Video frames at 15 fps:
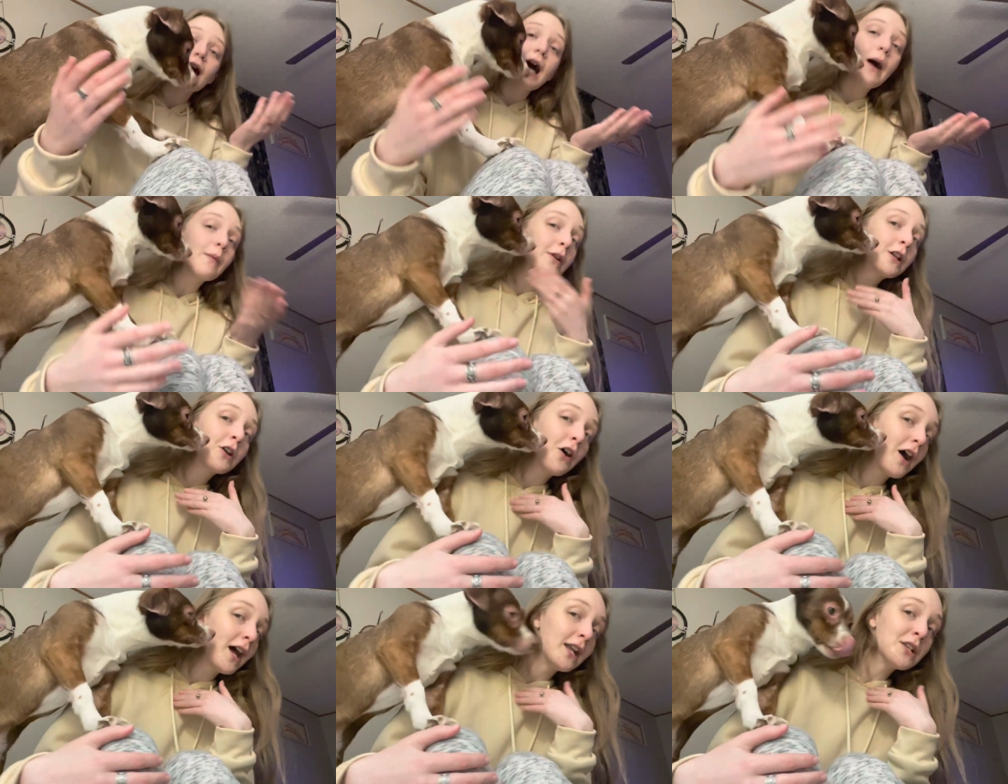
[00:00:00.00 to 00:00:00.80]
I'm going to
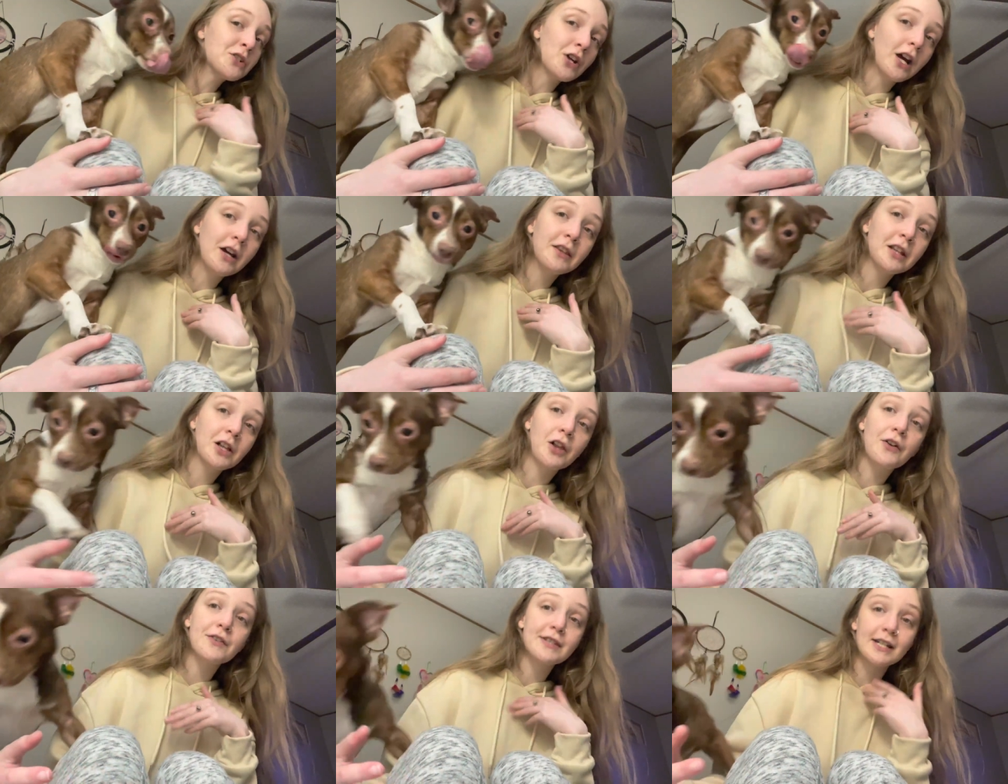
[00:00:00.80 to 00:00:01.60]
go ahead and try on the
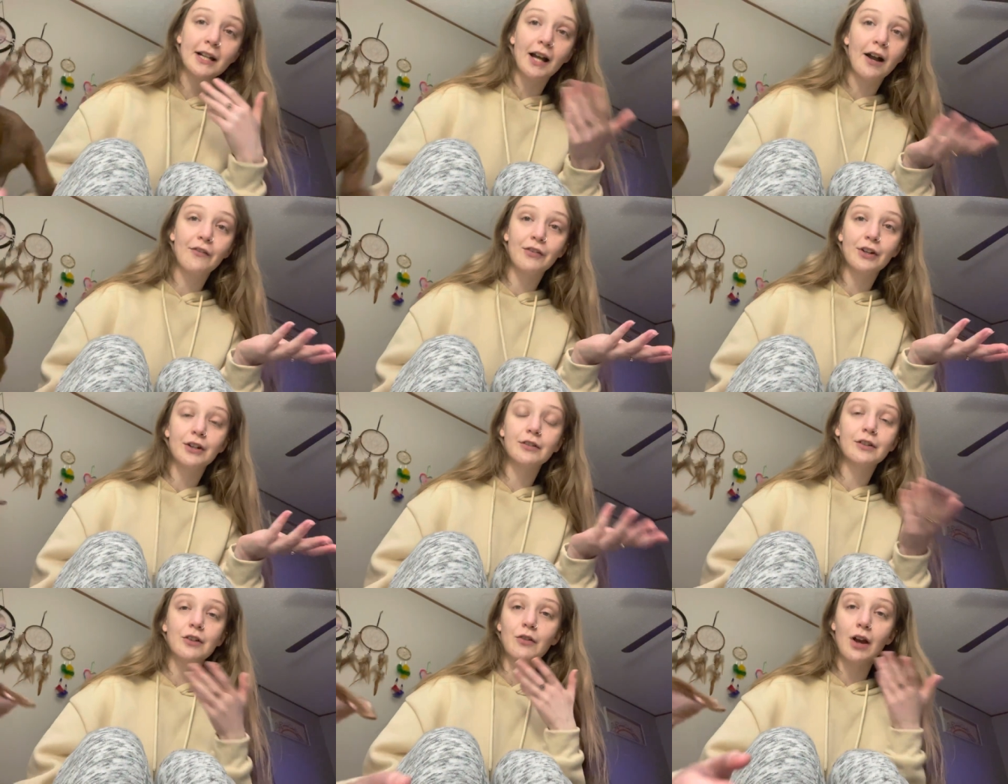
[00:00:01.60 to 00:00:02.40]
clothes that I got for
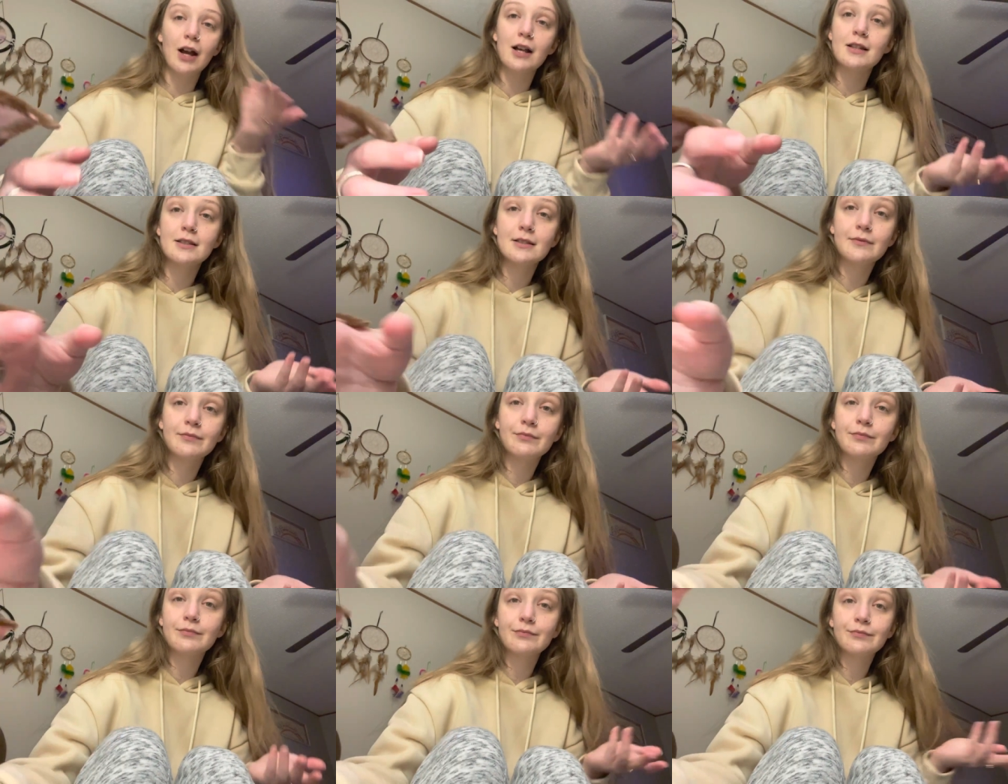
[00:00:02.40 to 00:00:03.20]
you guys.
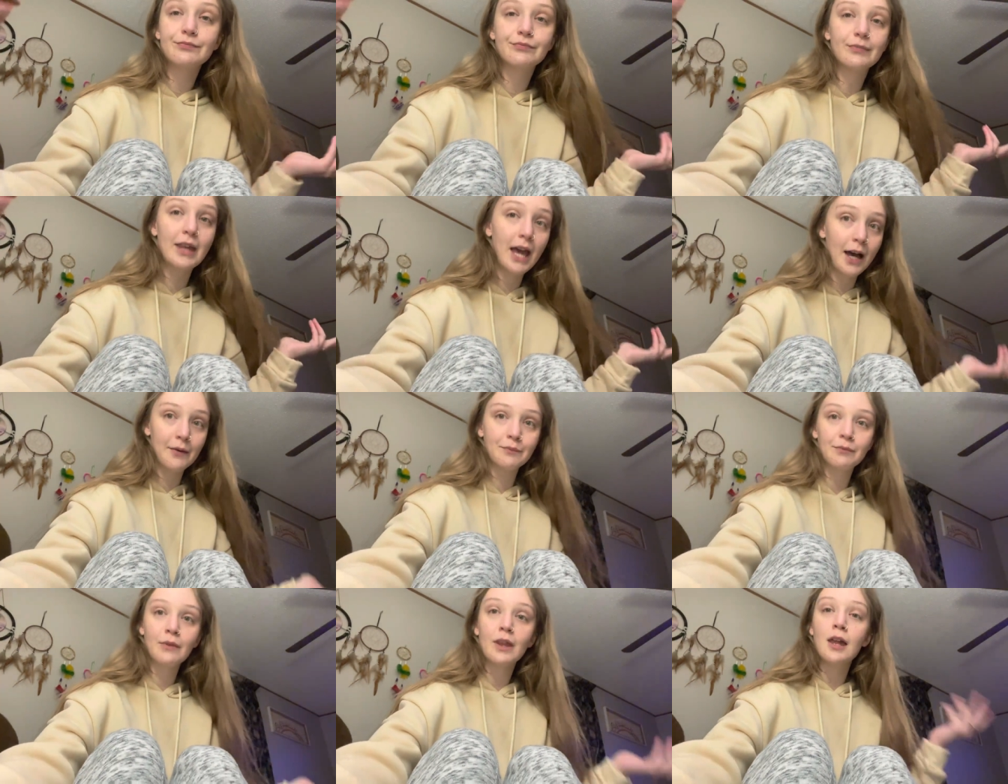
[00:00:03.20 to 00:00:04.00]
Yeah.
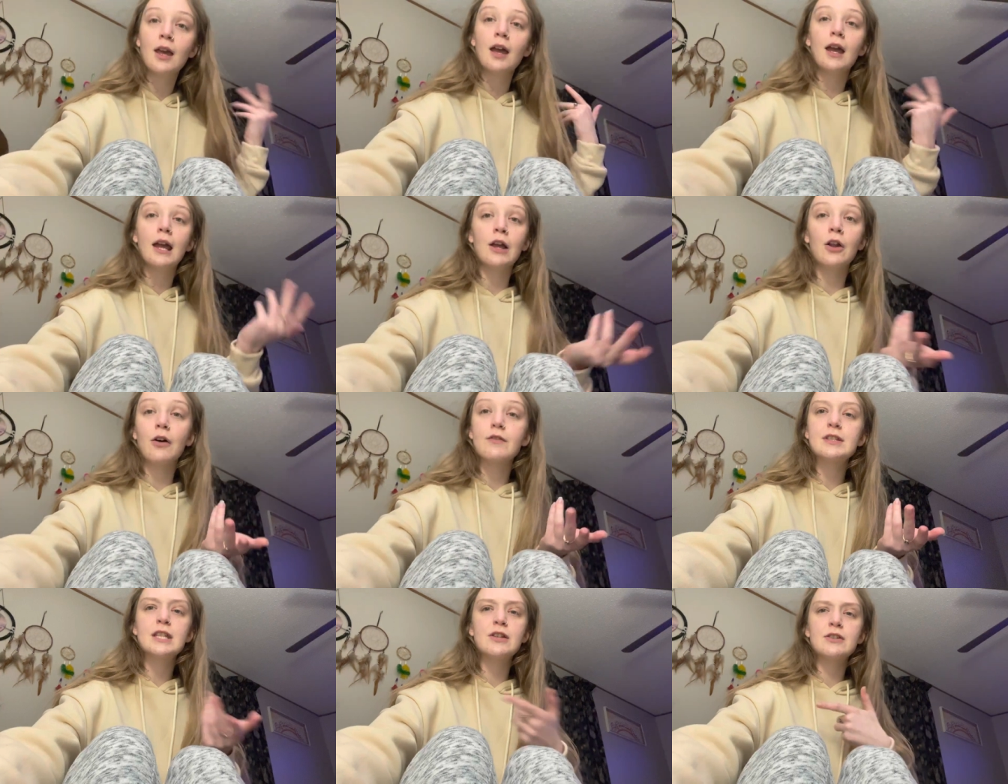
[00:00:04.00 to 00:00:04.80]
And
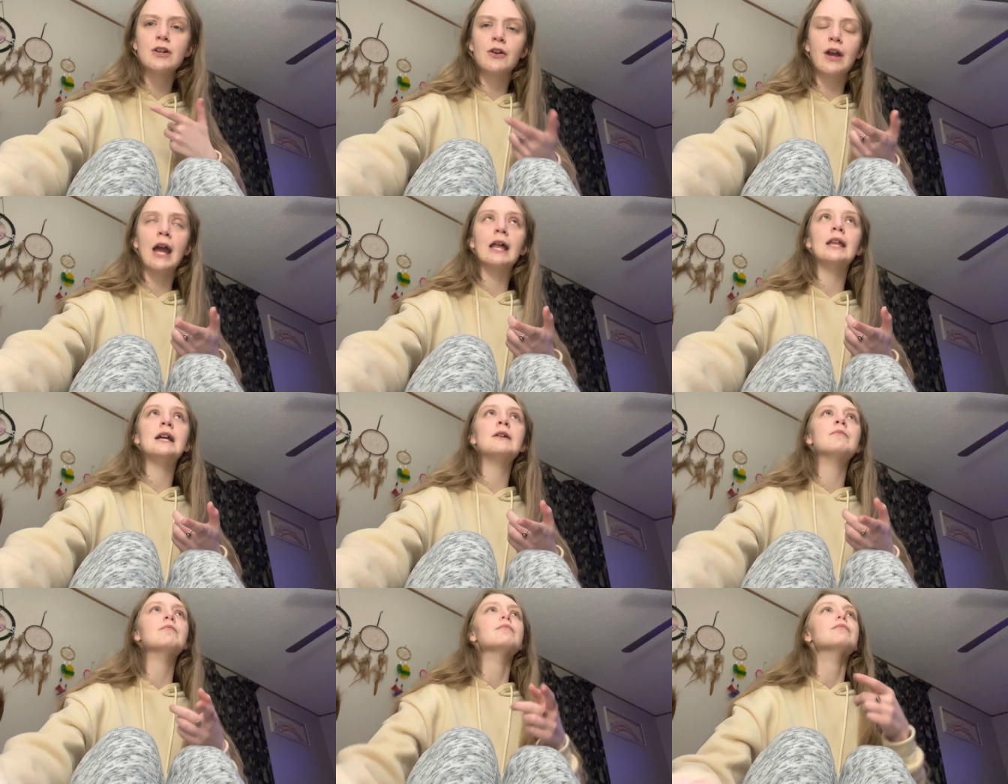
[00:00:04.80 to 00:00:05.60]
obviously you saw
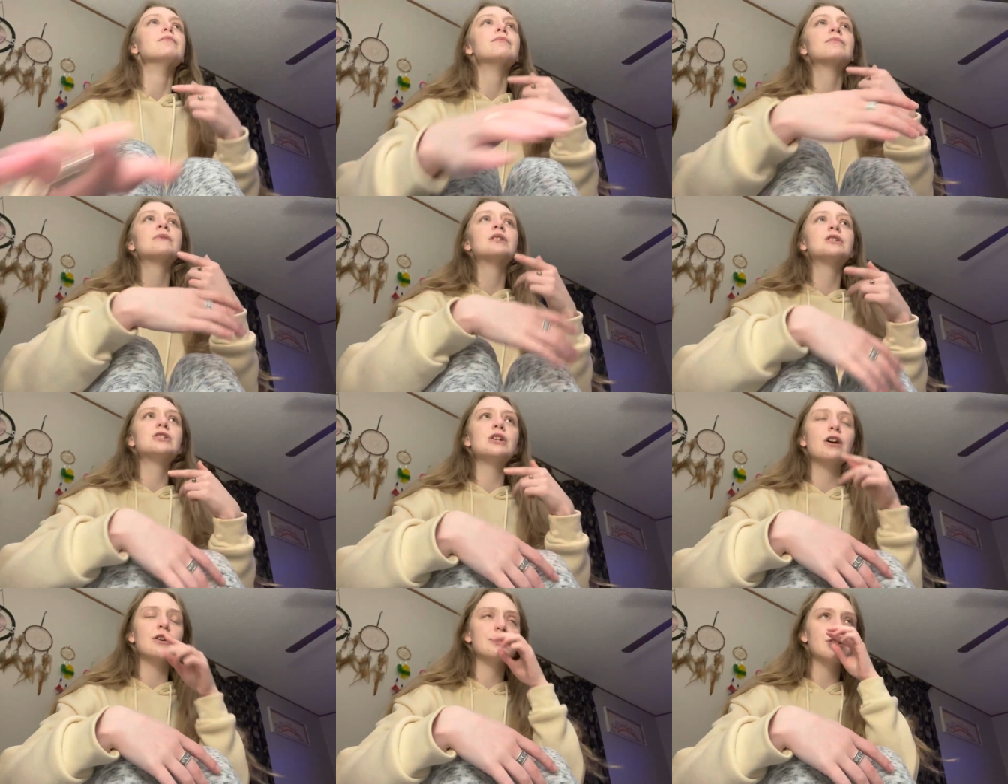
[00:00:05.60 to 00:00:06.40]
Kaylee.
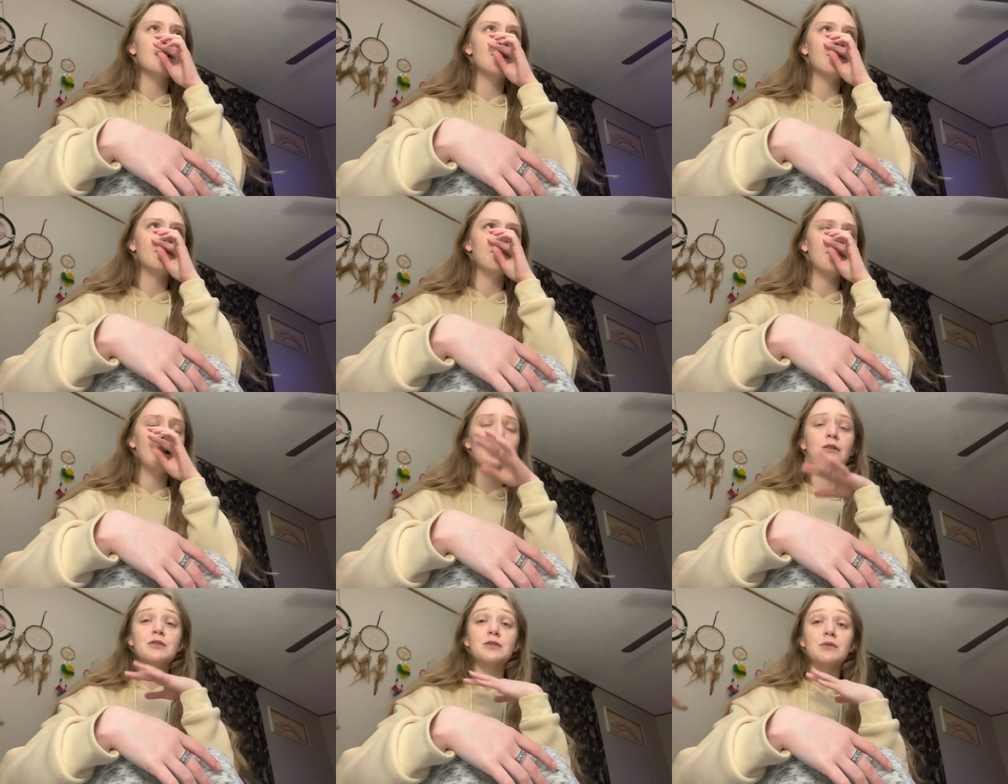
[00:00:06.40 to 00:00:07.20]
She also, my
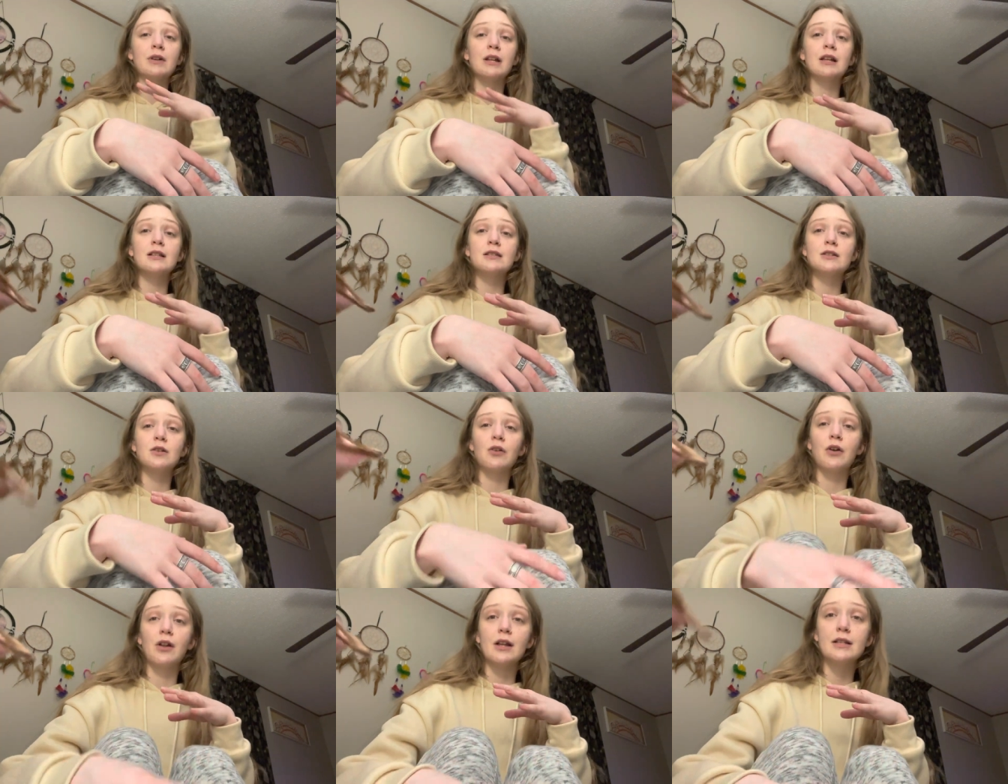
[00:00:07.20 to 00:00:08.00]
nose is running, it's so
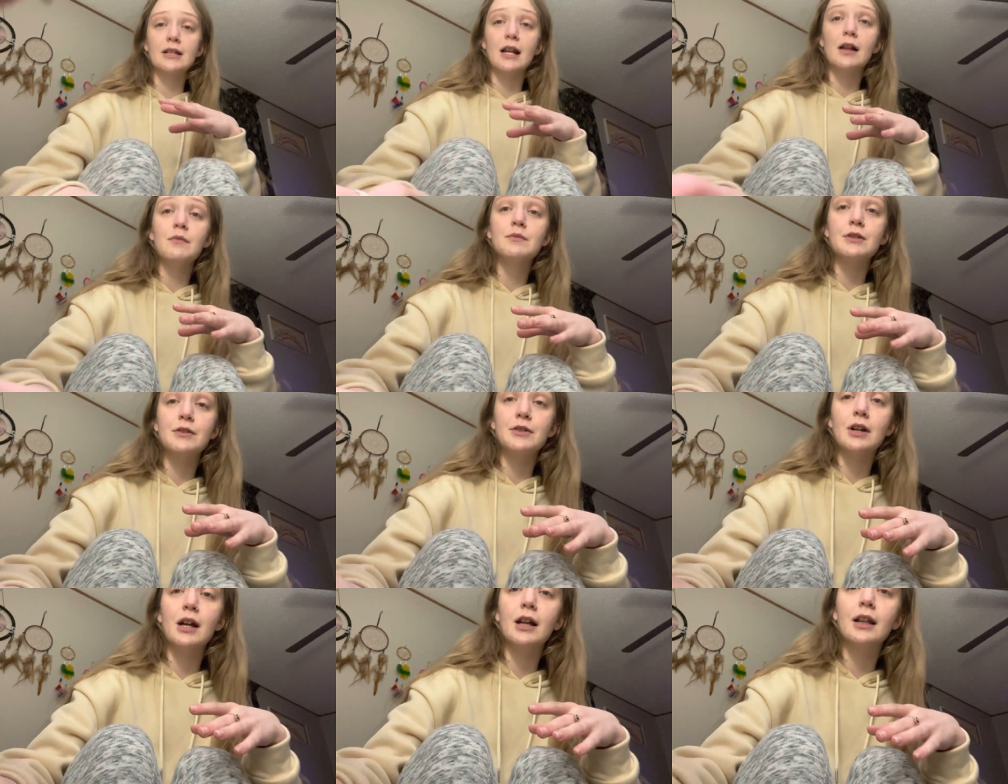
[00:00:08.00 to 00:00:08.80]
cold outside, I'm so
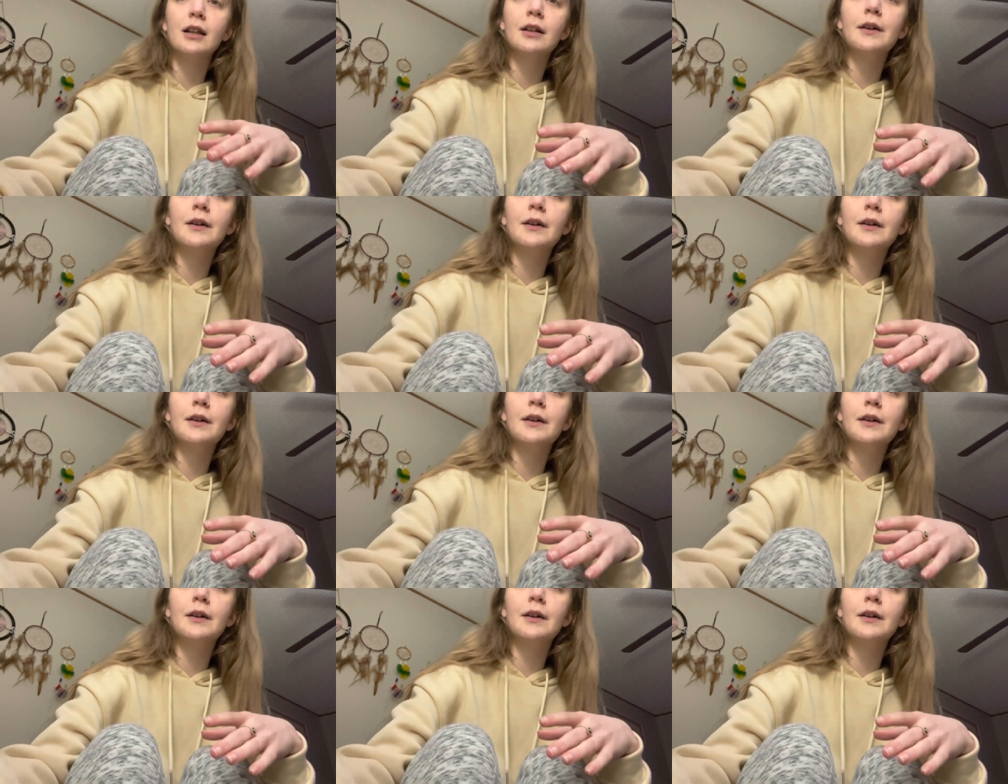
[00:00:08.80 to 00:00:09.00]
sorry.